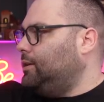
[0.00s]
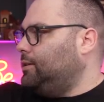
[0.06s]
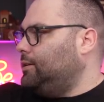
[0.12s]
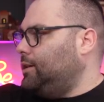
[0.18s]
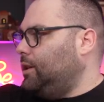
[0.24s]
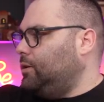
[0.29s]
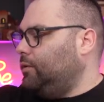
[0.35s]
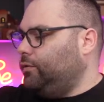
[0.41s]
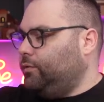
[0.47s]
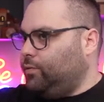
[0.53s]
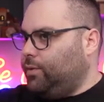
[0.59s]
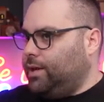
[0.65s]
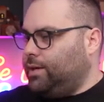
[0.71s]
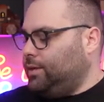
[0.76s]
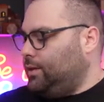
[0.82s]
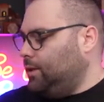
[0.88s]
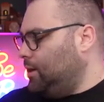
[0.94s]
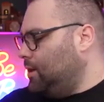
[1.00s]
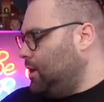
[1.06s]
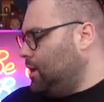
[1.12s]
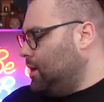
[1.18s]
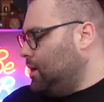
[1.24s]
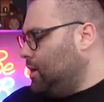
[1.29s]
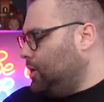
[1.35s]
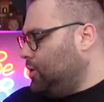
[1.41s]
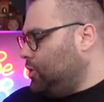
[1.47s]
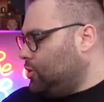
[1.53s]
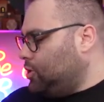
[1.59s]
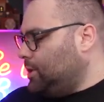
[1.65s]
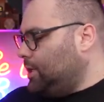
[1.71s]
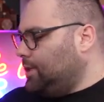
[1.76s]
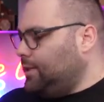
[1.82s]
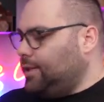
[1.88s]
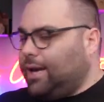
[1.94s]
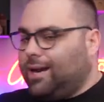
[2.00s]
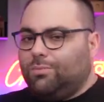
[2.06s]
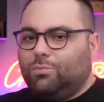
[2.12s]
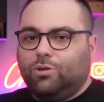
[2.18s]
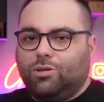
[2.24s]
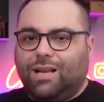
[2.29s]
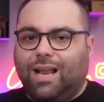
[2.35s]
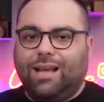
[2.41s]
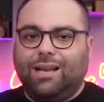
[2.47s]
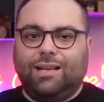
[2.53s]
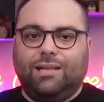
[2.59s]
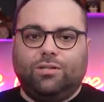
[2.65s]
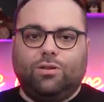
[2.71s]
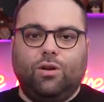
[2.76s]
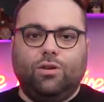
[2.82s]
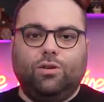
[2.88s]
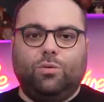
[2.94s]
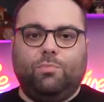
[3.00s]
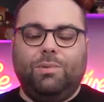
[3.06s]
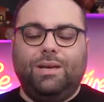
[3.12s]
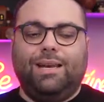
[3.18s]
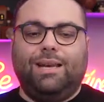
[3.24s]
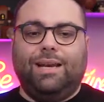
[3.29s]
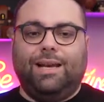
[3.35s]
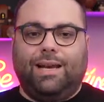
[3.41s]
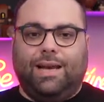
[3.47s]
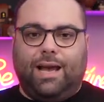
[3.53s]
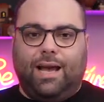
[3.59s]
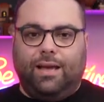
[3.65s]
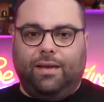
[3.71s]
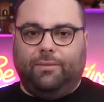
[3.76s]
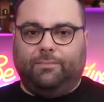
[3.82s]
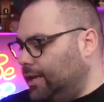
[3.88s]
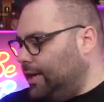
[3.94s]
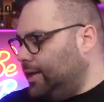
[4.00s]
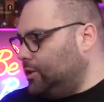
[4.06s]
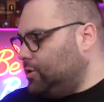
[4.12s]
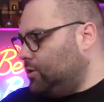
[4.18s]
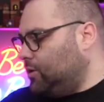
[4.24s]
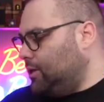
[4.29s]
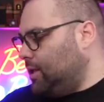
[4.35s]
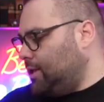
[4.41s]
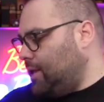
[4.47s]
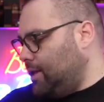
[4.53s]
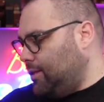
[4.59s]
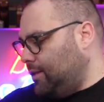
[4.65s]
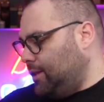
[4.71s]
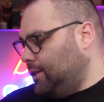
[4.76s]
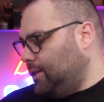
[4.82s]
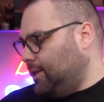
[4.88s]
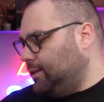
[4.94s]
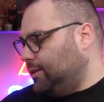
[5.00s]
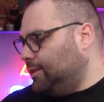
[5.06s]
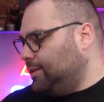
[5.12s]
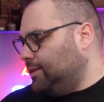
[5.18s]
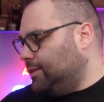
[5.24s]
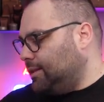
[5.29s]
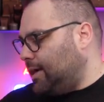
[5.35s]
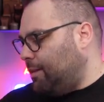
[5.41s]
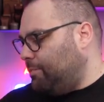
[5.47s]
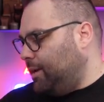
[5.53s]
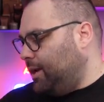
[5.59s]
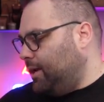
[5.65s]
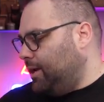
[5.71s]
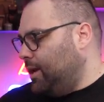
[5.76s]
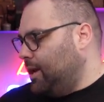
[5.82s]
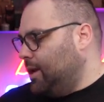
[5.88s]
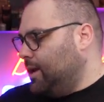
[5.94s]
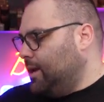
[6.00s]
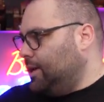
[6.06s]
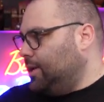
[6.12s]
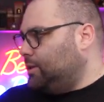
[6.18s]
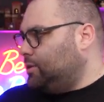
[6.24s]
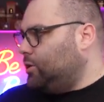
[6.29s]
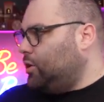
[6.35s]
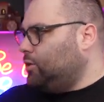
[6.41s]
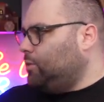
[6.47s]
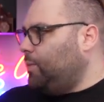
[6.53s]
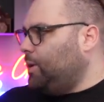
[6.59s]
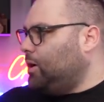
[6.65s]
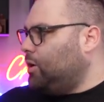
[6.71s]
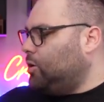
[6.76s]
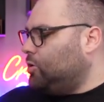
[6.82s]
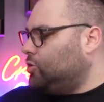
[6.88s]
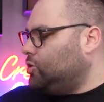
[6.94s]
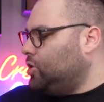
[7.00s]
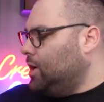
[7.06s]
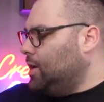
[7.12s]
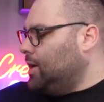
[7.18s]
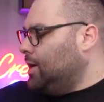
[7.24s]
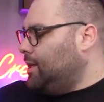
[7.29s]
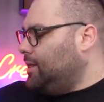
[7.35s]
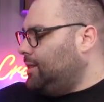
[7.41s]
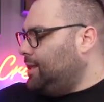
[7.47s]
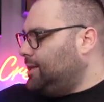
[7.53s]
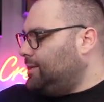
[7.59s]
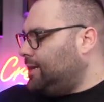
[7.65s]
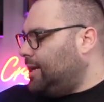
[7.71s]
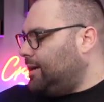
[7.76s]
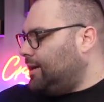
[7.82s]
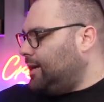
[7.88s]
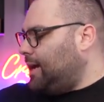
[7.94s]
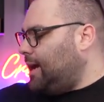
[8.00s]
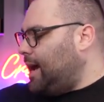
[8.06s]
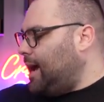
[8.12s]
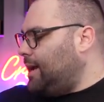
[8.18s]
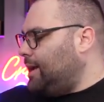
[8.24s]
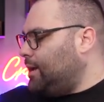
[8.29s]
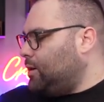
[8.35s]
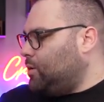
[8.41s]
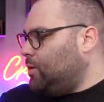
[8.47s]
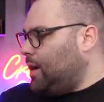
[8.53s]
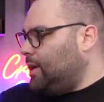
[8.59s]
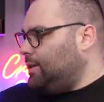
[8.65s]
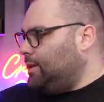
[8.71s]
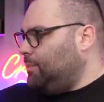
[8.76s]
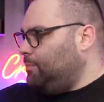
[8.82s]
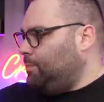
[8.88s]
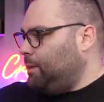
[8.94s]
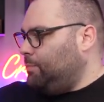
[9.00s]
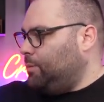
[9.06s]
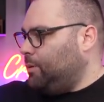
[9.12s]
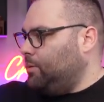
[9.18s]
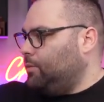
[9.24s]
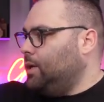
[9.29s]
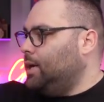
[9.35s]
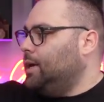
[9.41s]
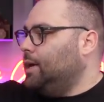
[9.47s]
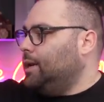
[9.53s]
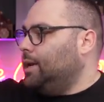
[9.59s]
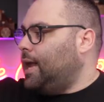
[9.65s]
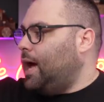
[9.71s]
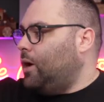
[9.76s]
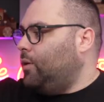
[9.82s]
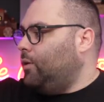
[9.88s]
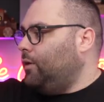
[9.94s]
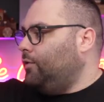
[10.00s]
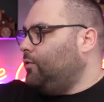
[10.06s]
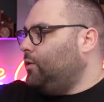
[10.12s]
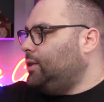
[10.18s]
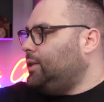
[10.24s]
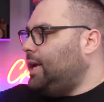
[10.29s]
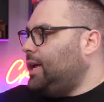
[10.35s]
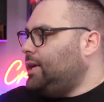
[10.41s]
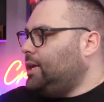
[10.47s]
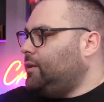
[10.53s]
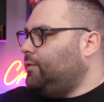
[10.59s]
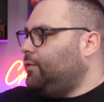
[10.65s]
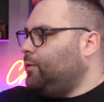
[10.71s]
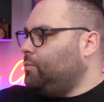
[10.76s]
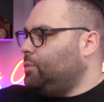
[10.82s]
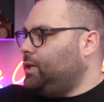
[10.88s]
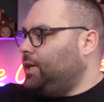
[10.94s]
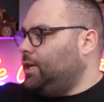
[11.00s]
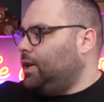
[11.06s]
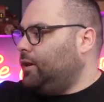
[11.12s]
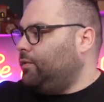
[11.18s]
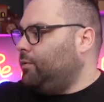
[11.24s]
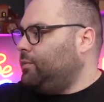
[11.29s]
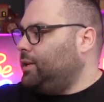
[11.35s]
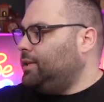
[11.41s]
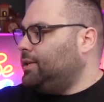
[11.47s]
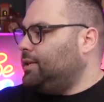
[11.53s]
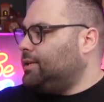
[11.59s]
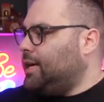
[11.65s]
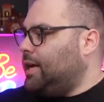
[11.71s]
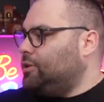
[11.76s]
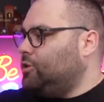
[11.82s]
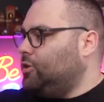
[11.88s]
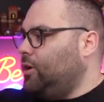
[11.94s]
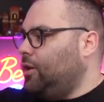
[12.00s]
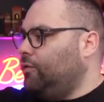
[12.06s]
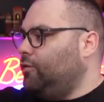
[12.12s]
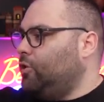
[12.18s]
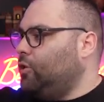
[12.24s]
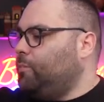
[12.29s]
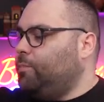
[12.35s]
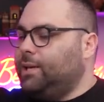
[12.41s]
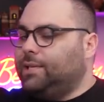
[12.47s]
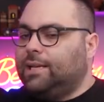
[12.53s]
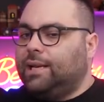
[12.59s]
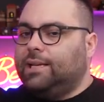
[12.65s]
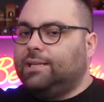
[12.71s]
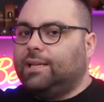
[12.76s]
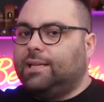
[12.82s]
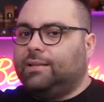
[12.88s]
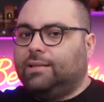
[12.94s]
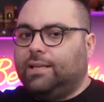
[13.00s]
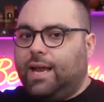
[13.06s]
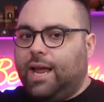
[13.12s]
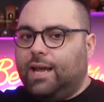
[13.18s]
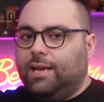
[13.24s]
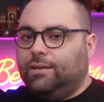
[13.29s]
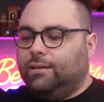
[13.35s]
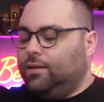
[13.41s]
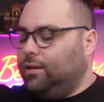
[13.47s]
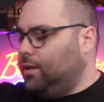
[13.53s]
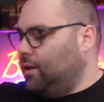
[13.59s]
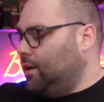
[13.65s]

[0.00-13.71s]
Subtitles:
instead of 20, your CTR most likely is going to be really high. The reason that I think that this is happening is not because these are higher quality people. Now, if we take it from here, from this discussion, if your pixel is untrained